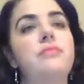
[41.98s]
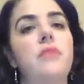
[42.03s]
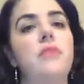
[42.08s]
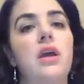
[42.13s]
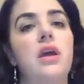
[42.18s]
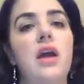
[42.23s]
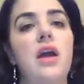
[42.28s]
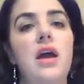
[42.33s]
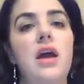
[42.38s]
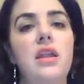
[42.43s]
I
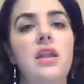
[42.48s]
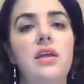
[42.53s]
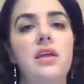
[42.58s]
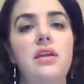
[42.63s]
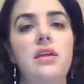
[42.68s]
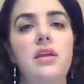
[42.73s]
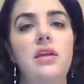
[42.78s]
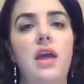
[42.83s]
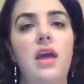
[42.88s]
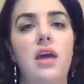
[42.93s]
kind of
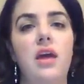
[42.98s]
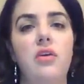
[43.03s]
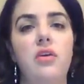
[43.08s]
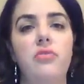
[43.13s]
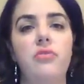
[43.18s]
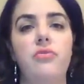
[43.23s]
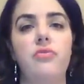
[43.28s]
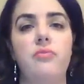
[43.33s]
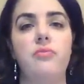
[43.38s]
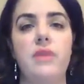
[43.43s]

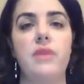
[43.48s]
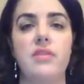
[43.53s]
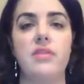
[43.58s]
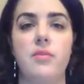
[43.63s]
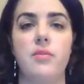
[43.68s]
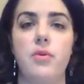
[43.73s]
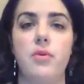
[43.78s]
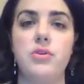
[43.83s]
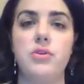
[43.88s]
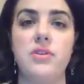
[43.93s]
have mixed
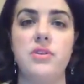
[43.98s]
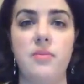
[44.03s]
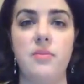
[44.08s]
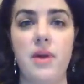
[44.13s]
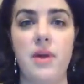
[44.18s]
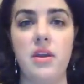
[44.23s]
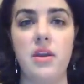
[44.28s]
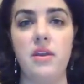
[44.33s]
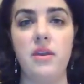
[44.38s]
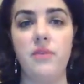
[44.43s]
emotions
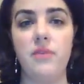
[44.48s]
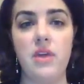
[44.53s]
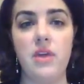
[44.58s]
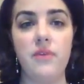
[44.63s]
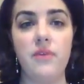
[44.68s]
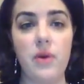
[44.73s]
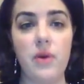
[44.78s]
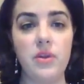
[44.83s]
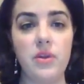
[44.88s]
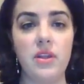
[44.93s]
about it.
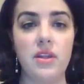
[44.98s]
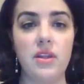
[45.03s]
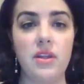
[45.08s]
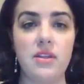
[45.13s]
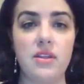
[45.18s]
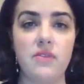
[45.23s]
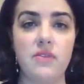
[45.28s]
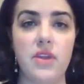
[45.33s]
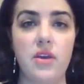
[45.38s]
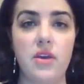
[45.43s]
If I would have done
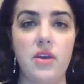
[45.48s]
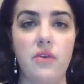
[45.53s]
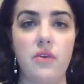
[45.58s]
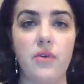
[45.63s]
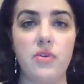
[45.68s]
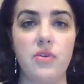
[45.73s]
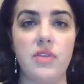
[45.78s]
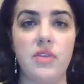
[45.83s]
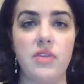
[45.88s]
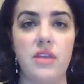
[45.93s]
this video
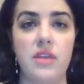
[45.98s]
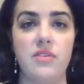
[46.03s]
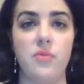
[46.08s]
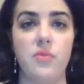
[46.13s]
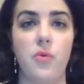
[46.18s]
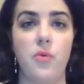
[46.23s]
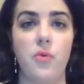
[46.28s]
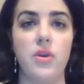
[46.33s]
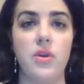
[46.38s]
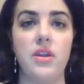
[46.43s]
first thing this
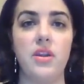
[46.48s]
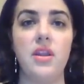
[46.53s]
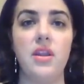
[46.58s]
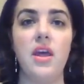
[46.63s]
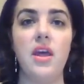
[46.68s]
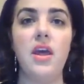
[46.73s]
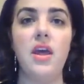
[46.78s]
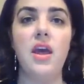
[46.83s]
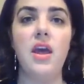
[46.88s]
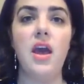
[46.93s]
morning,
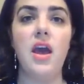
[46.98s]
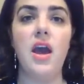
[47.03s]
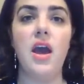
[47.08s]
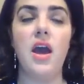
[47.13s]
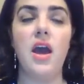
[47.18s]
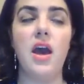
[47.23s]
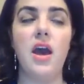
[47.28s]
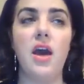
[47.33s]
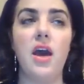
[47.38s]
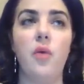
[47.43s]

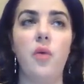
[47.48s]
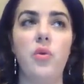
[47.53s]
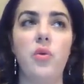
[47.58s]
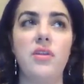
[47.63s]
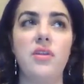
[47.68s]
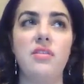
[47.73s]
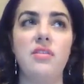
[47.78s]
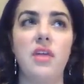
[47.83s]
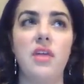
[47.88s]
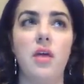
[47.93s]
I would
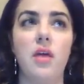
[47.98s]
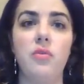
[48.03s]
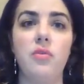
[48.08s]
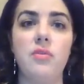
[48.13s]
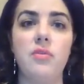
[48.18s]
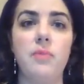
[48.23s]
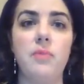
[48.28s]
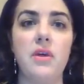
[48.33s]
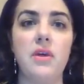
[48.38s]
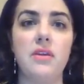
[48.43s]
have said I was
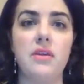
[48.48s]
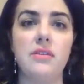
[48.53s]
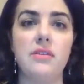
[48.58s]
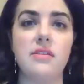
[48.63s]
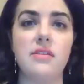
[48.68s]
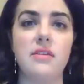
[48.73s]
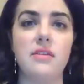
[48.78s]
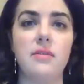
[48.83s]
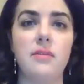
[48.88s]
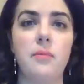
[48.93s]

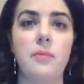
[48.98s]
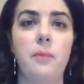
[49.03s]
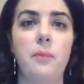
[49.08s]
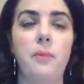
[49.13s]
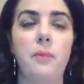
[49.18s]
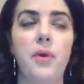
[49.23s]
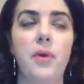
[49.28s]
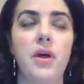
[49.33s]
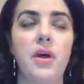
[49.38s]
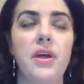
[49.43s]
pissed.
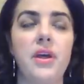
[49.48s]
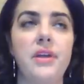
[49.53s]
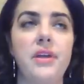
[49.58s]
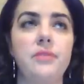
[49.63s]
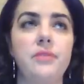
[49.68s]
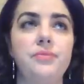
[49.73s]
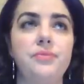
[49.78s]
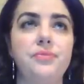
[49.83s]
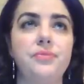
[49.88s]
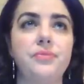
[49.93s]
But
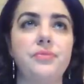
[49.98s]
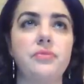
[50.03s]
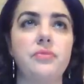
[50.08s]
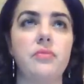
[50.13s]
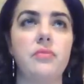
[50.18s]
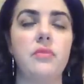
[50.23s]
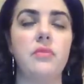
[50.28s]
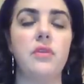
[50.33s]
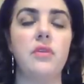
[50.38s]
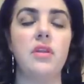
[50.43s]

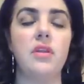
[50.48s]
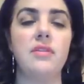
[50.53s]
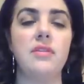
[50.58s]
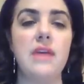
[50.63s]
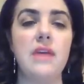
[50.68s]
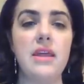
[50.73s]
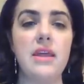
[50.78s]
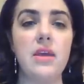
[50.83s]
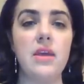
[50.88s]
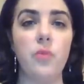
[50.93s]
it's
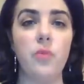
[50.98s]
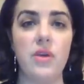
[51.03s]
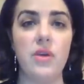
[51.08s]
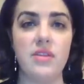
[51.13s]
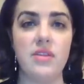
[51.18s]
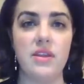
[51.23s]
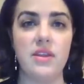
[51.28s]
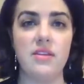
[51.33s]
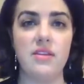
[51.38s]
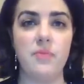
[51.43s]
not like it
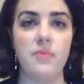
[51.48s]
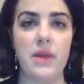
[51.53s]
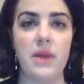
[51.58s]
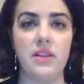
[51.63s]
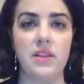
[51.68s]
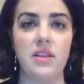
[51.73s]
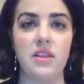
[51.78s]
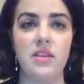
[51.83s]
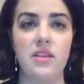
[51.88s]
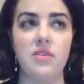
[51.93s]
wasn't
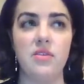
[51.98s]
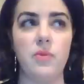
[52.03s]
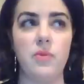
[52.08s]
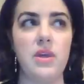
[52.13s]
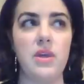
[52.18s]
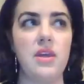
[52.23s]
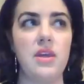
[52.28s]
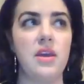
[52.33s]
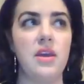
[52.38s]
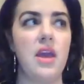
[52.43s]
expected this
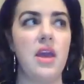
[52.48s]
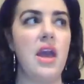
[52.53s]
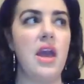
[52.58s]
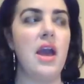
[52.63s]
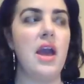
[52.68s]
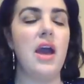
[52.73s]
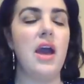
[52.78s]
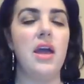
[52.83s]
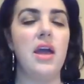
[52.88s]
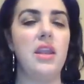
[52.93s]
week.
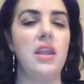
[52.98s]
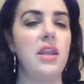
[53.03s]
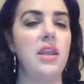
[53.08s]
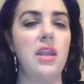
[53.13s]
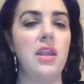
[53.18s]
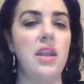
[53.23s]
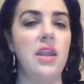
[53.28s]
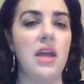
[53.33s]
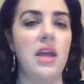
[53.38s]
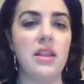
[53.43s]

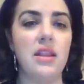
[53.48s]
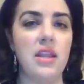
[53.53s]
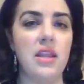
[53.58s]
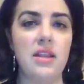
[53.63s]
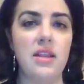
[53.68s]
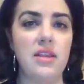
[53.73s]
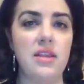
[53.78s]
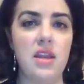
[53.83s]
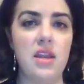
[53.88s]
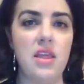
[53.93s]
Not that I
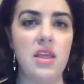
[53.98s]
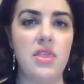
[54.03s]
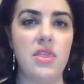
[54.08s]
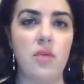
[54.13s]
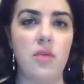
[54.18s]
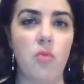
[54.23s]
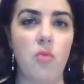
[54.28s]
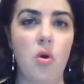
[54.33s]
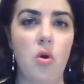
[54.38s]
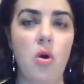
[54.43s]
did
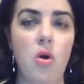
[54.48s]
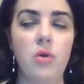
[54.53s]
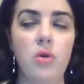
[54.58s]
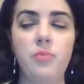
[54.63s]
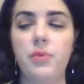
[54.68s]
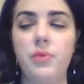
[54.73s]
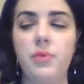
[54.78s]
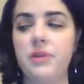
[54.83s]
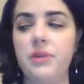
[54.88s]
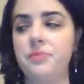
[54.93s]
anything wrong,
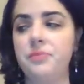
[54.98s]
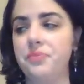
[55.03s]
but